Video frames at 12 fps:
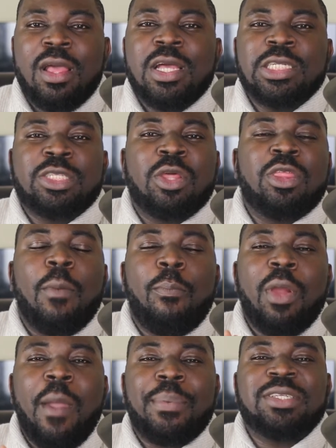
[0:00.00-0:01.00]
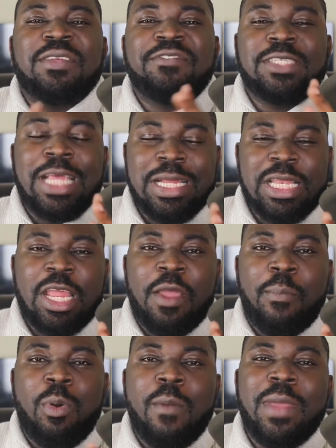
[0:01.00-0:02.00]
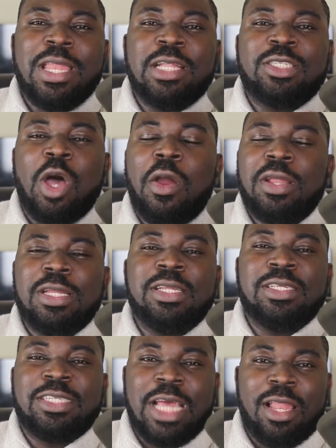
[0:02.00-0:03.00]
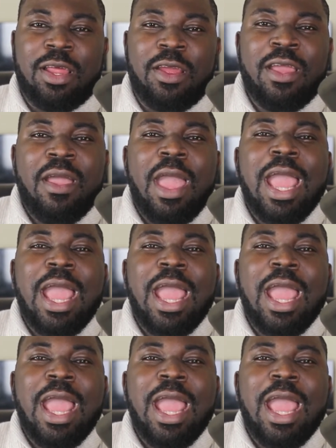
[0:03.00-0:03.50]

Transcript: So the purpose of setting the appointment and talking to the seller